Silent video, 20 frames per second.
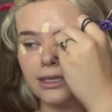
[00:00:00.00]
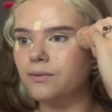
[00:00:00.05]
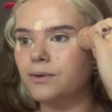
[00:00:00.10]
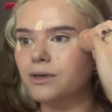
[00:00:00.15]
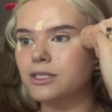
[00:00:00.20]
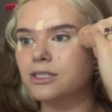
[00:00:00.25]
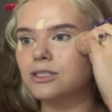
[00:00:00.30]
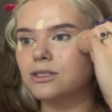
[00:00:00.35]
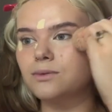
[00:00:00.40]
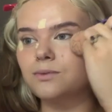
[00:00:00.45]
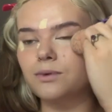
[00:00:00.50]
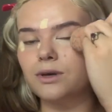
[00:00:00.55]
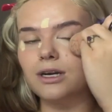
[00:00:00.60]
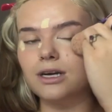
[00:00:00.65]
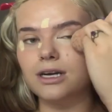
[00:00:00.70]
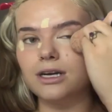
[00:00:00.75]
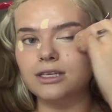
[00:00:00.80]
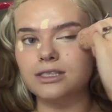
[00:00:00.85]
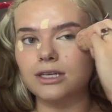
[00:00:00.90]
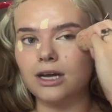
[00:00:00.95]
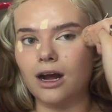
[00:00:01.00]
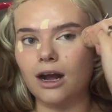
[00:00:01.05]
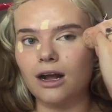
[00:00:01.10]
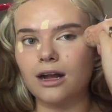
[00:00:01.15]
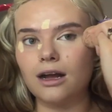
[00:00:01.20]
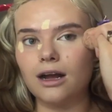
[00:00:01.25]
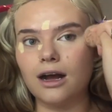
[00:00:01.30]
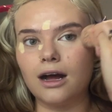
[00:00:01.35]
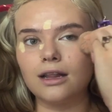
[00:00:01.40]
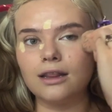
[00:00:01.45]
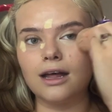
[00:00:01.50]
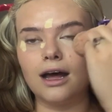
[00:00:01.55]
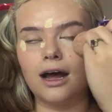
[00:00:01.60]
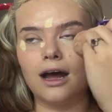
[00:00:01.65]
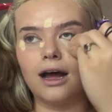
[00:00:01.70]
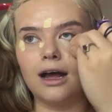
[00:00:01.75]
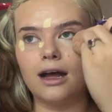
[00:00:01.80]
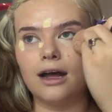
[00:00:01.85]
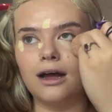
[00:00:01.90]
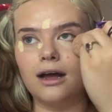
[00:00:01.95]
which we're gonna talk a
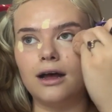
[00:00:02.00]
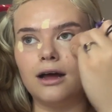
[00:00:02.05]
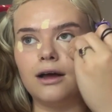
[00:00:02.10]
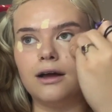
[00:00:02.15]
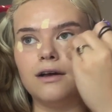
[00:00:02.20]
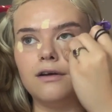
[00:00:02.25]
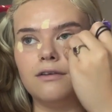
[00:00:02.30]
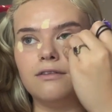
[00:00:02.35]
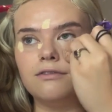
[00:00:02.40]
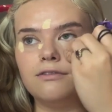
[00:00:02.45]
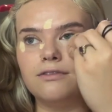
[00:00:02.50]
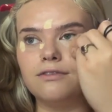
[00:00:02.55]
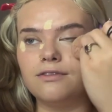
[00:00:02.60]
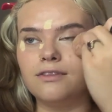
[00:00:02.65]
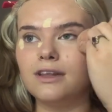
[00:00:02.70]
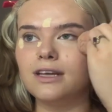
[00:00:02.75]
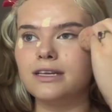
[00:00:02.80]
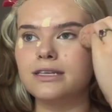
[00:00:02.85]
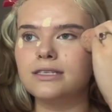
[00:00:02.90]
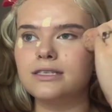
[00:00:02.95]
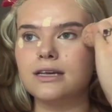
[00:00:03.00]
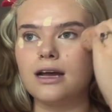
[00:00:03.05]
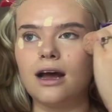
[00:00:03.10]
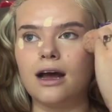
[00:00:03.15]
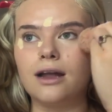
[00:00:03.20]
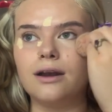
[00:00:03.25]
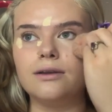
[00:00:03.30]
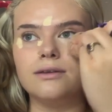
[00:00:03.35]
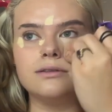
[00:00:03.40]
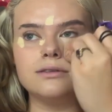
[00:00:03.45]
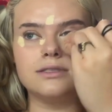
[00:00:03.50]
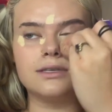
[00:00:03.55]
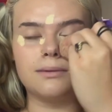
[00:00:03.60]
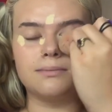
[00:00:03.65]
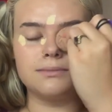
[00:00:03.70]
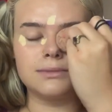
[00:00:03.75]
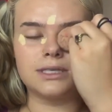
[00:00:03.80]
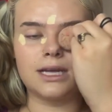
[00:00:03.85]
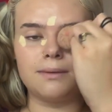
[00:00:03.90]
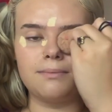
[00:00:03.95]
lot of this on
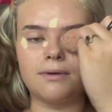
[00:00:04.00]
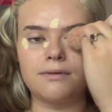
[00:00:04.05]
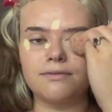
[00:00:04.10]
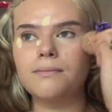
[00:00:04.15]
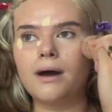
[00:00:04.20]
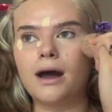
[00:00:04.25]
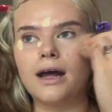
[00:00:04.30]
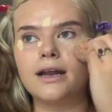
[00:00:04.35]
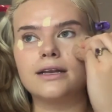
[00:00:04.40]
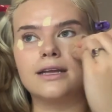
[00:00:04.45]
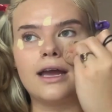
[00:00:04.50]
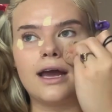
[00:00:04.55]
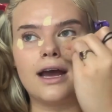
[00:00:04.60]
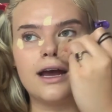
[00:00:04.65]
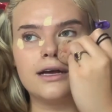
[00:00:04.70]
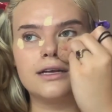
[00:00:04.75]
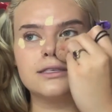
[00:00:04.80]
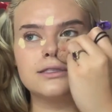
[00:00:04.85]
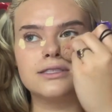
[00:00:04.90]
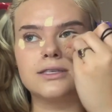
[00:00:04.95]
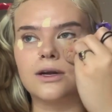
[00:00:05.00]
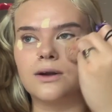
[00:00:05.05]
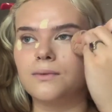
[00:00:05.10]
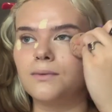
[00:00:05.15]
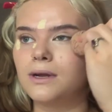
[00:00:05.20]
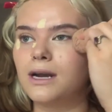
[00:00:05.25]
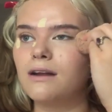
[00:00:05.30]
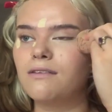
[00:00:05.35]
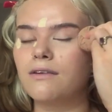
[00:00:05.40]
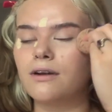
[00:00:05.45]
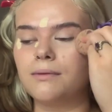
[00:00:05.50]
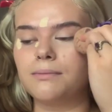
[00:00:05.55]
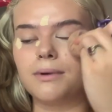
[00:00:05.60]
some type of podcast or whatever,